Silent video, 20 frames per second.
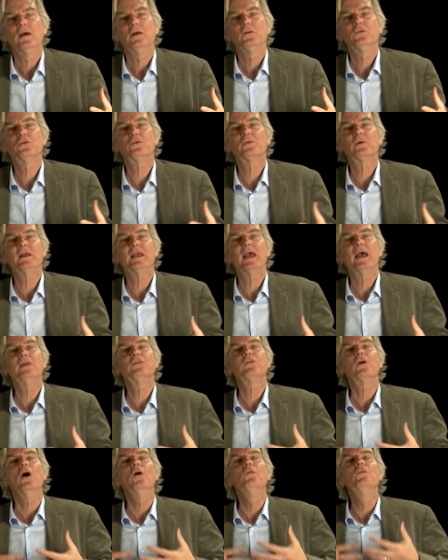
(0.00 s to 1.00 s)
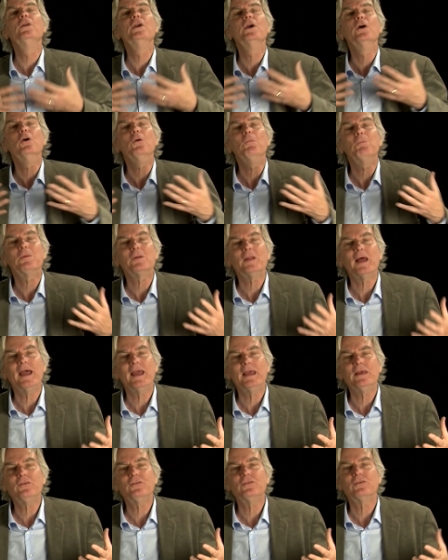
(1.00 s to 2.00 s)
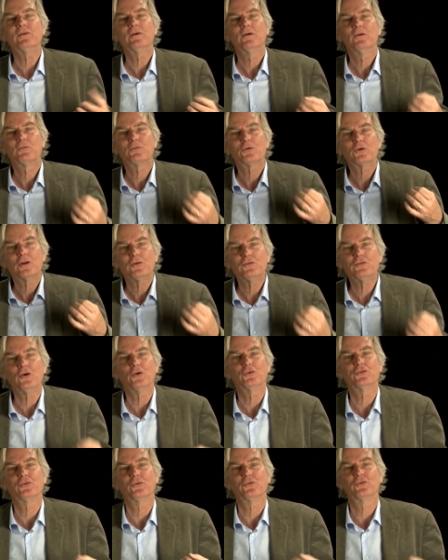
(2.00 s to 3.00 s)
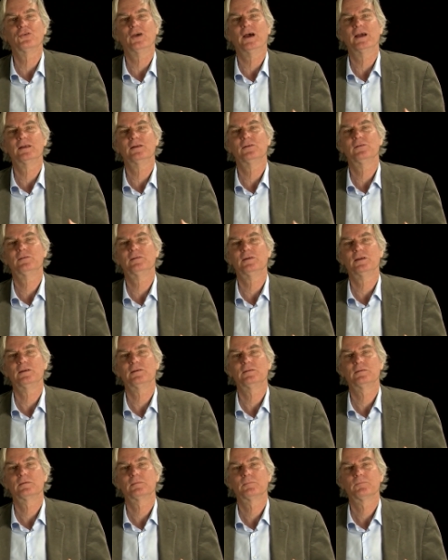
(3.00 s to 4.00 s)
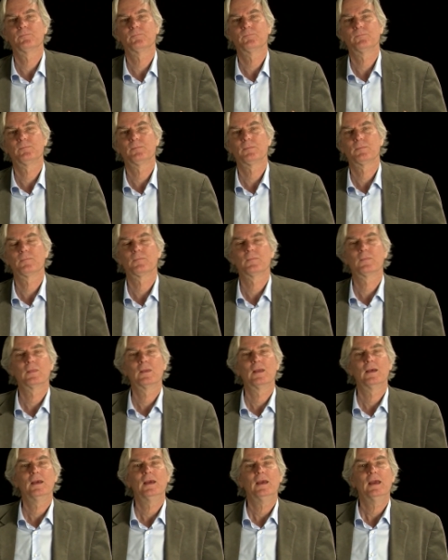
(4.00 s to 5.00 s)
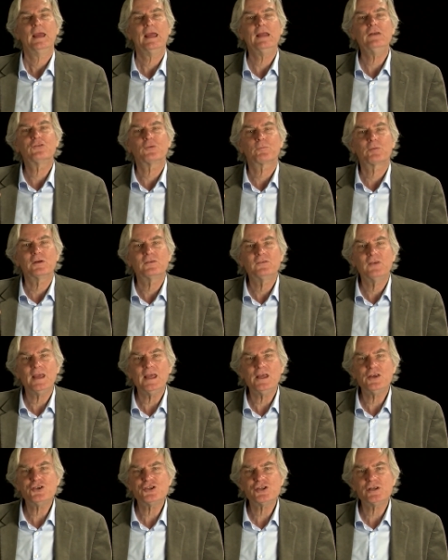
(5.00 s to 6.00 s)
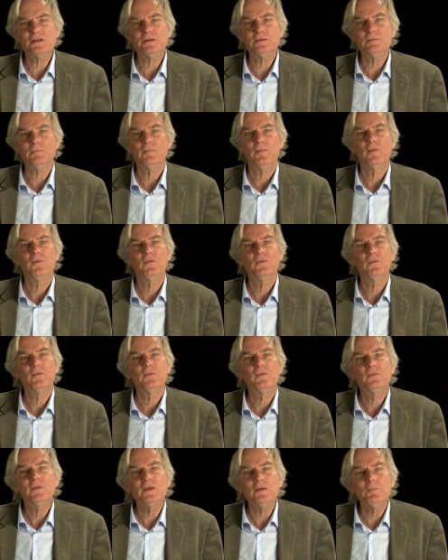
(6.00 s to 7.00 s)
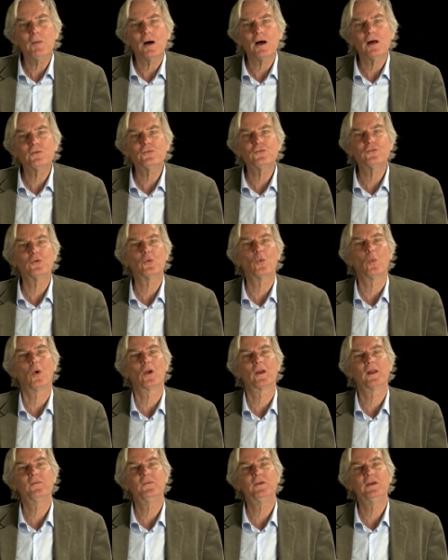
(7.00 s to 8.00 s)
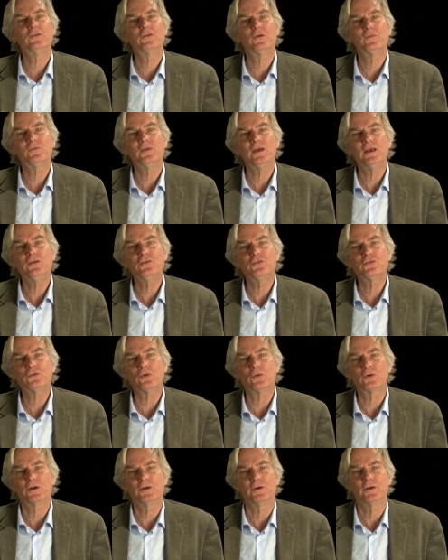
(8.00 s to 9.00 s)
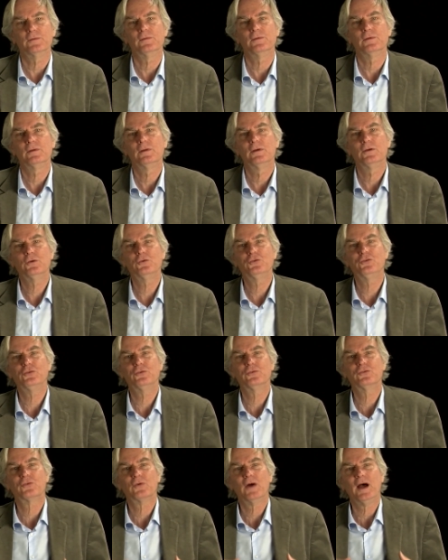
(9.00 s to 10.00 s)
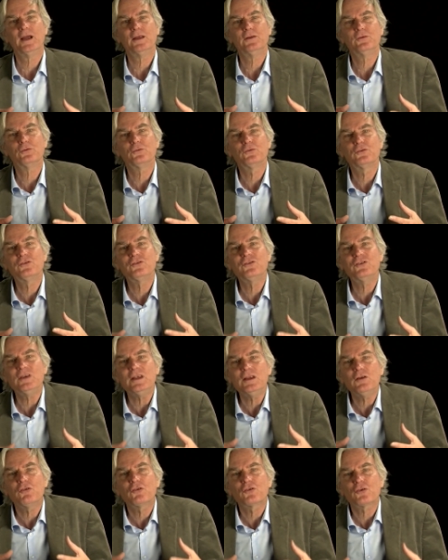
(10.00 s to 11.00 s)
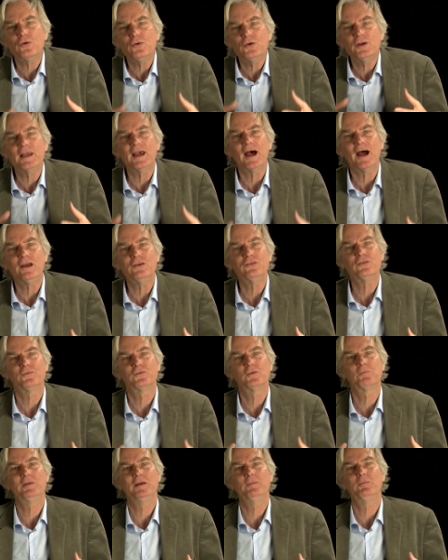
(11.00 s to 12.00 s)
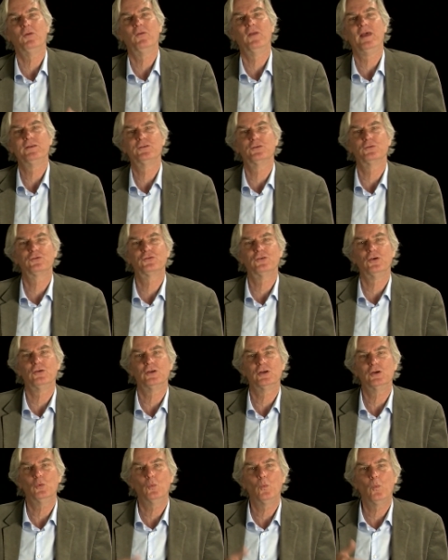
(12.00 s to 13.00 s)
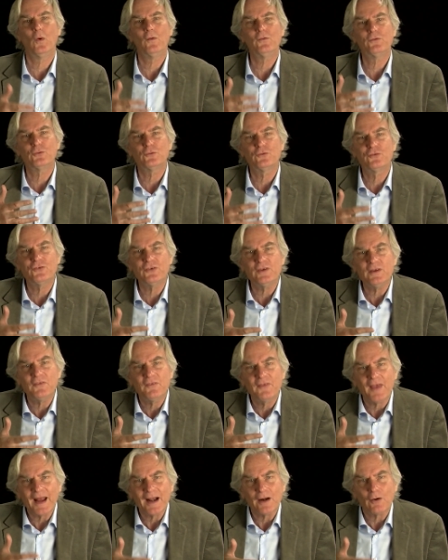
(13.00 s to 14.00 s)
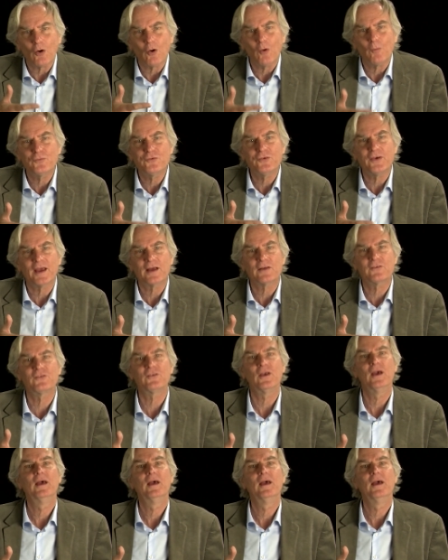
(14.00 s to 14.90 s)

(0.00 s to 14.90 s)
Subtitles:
to create a new place for the social sciences. Interpretation demands the qualities of the historian. You should try to see through the eyes of the people that you study. You want to see their objects